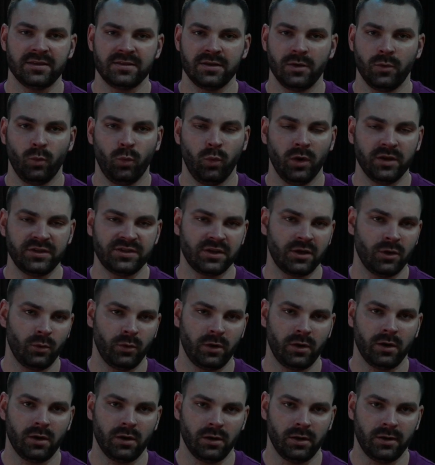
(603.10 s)
what's
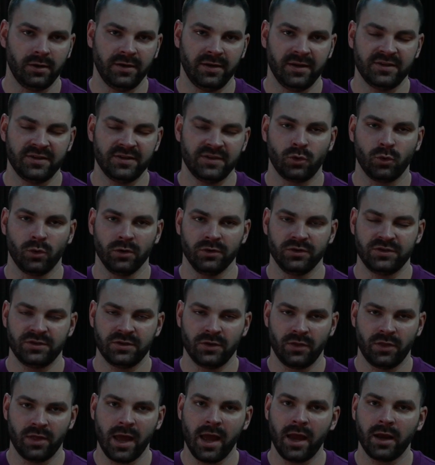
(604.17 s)
going on Discord. So
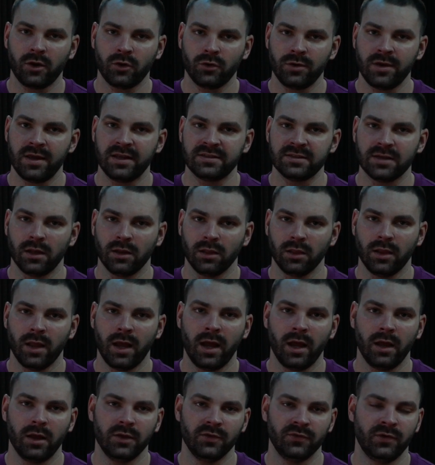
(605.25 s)
that creates a
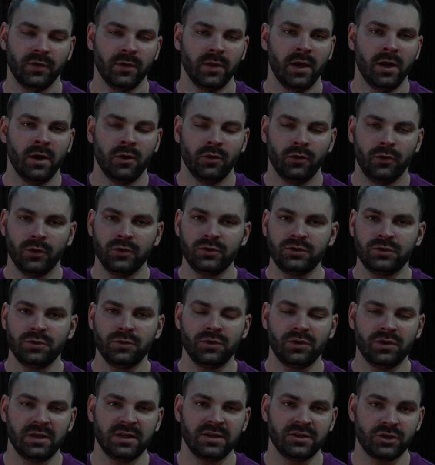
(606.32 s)
lot of, those two
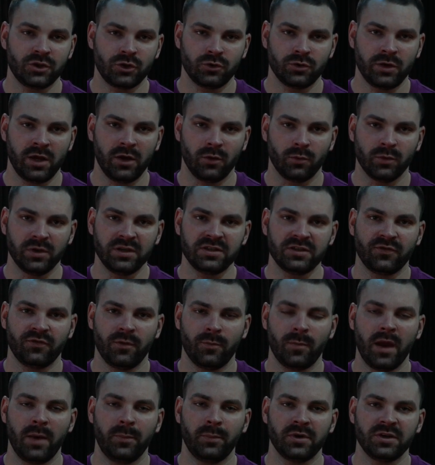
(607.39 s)
things create risk from
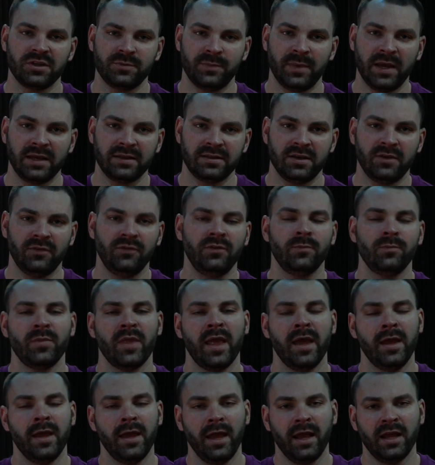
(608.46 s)
my perspective.
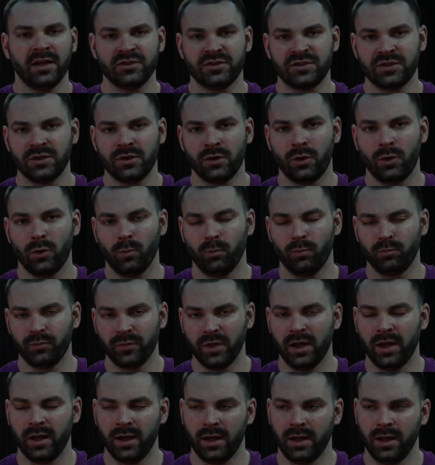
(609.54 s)
And so
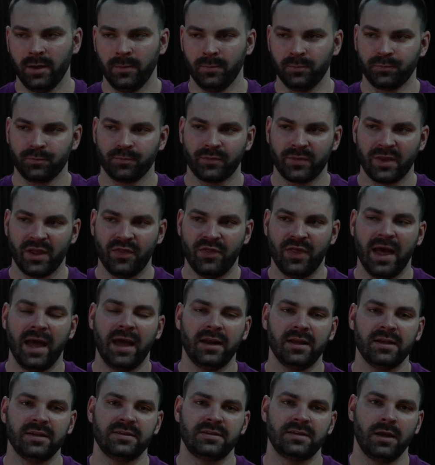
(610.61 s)
that
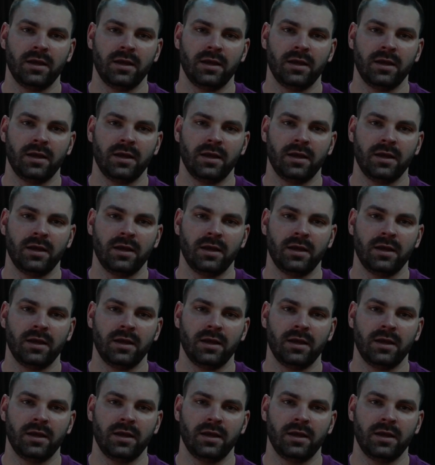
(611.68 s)
is